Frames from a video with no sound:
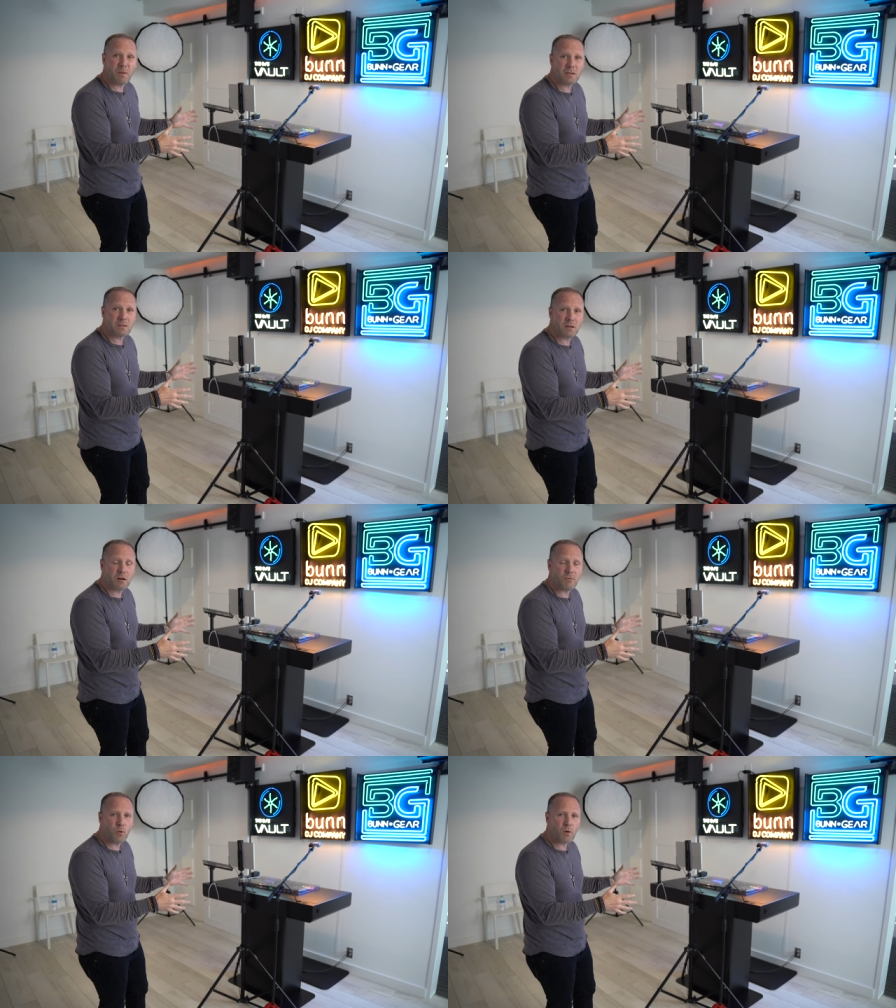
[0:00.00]
makes
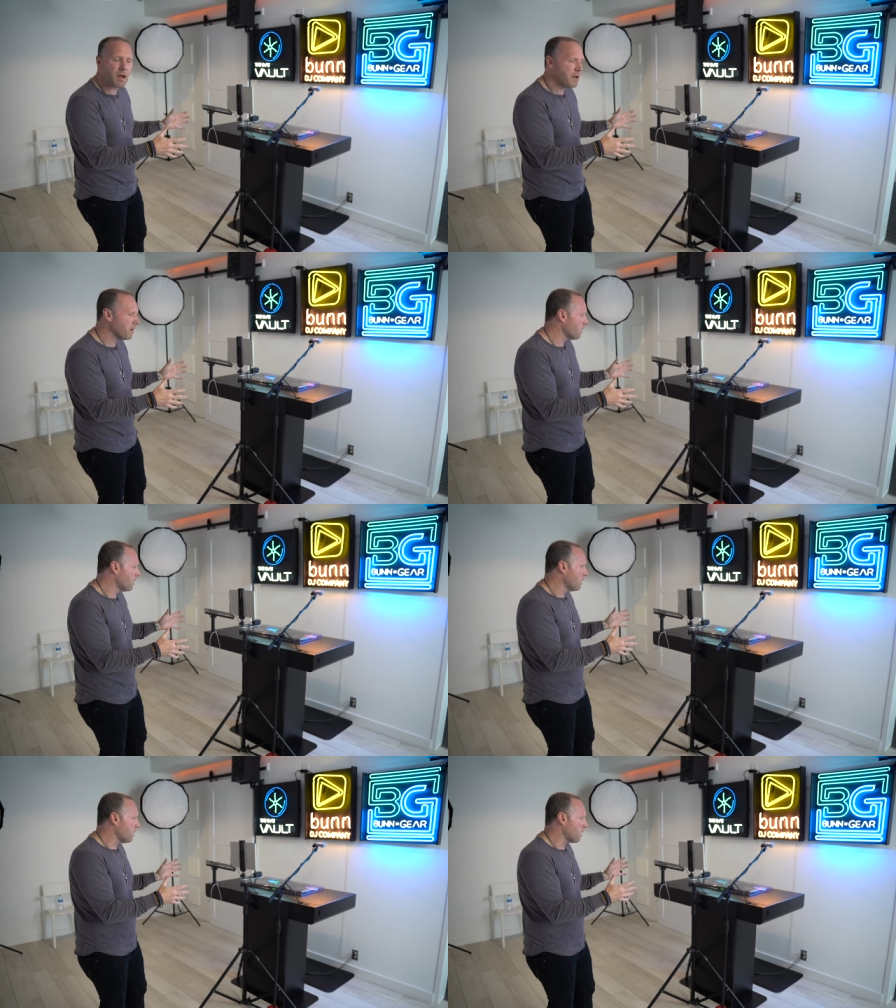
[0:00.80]
Fortnite
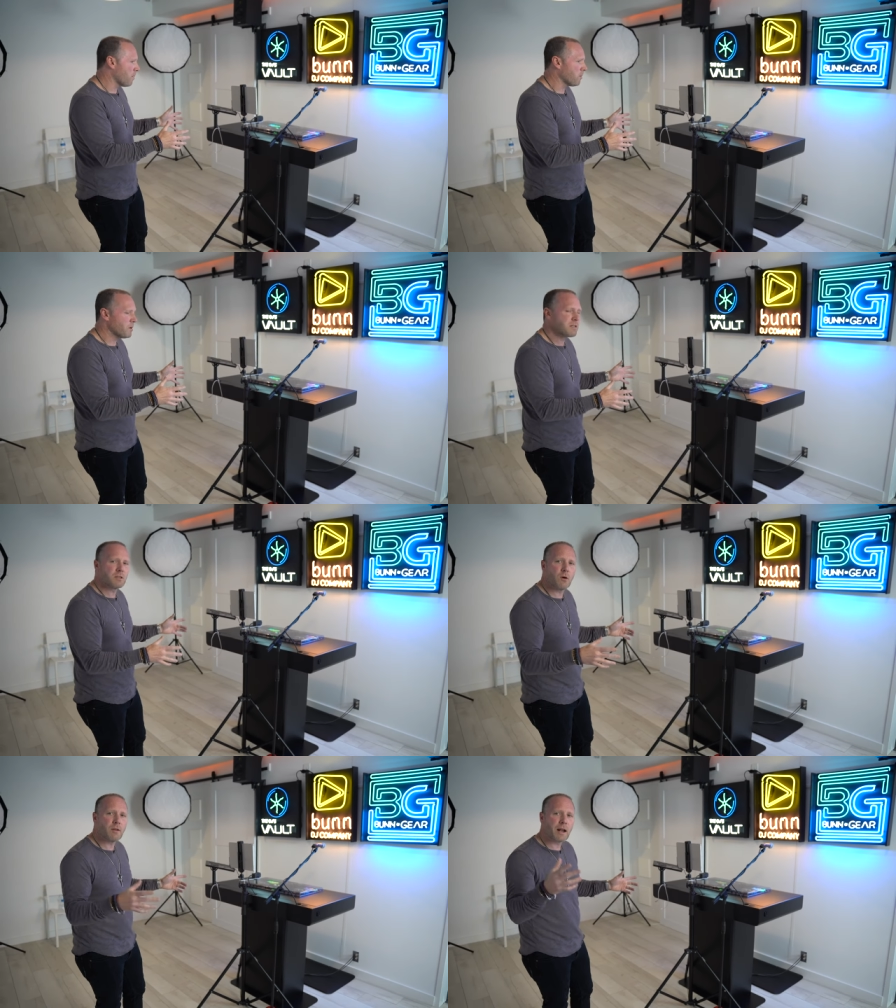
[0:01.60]
a couple of weeks
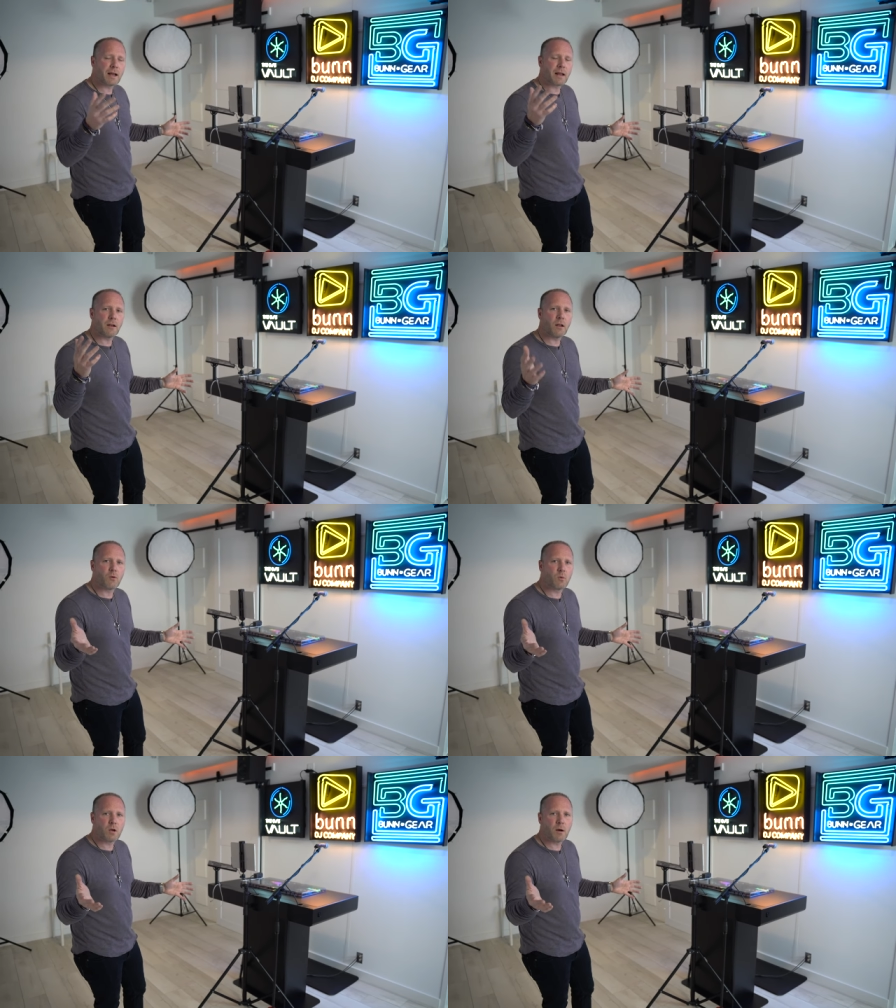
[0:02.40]
ago. And then I got
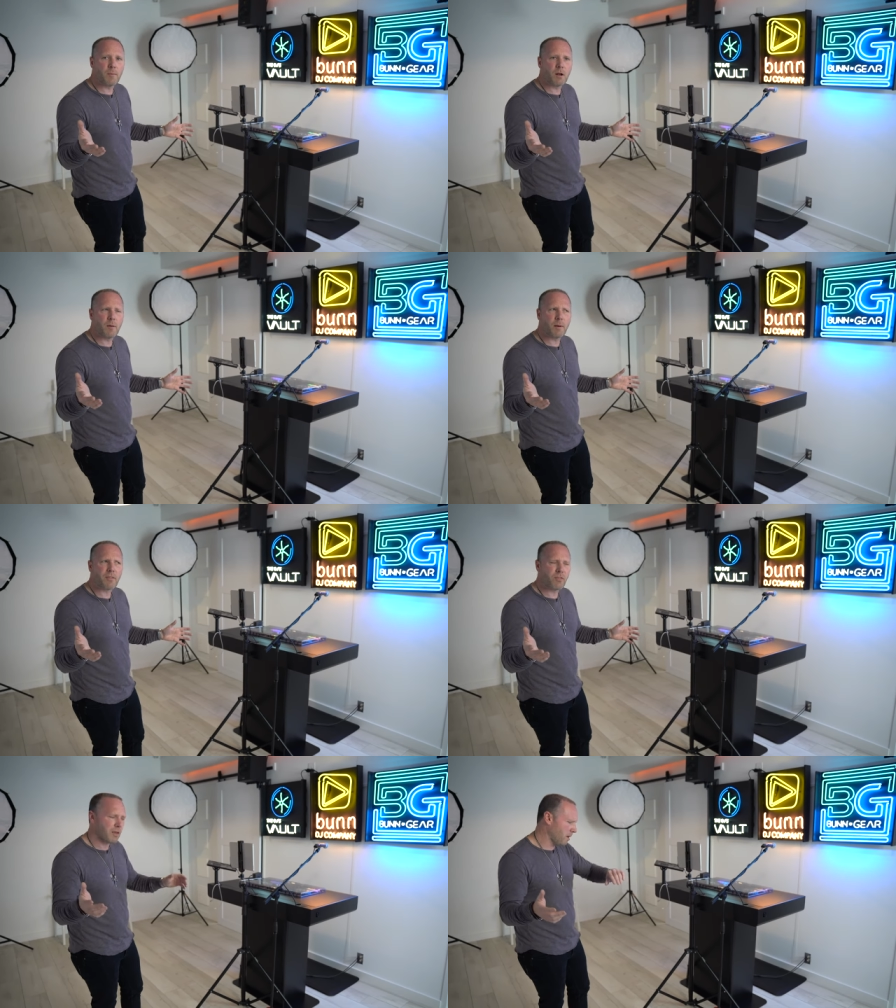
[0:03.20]
another one coming up, I
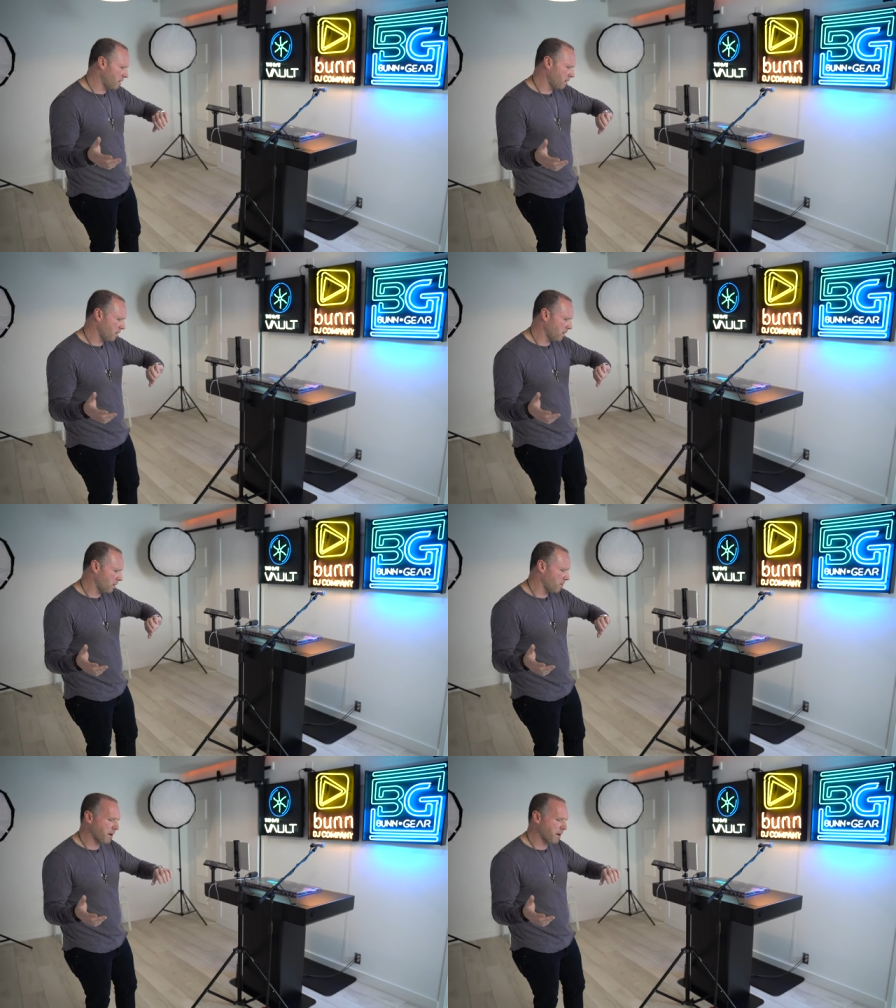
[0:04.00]
think in